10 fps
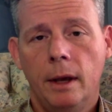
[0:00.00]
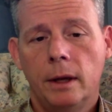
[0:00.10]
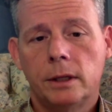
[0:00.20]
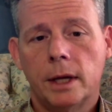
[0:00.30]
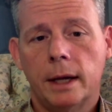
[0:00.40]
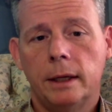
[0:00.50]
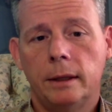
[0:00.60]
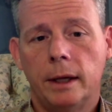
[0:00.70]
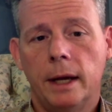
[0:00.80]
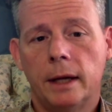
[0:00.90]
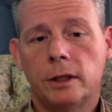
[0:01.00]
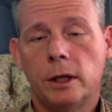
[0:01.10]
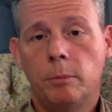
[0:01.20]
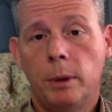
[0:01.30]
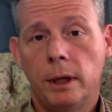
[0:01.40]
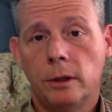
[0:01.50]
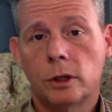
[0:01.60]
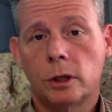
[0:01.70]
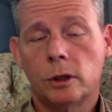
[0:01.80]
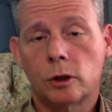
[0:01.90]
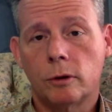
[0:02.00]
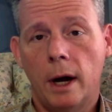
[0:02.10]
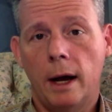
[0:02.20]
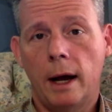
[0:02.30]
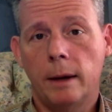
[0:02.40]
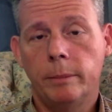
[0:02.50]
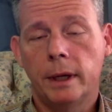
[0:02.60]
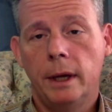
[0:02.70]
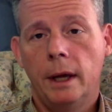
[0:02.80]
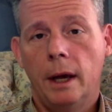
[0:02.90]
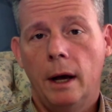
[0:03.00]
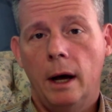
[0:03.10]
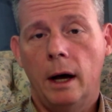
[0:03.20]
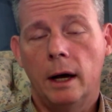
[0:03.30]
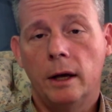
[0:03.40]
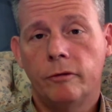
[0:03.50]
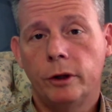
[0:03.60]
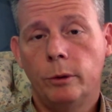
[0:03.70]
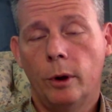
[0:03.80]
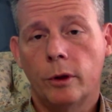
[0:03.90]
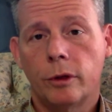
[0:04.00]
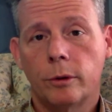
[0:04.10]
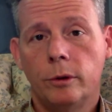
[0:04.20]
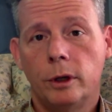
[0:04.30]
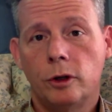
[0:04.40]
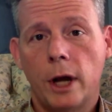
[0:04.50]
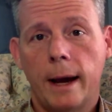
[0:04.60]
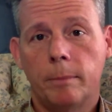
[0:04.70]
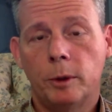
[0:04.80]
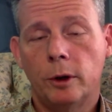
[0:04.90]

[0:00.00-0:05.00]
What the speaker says: Secondly, I see peace described. If you look through the chapter,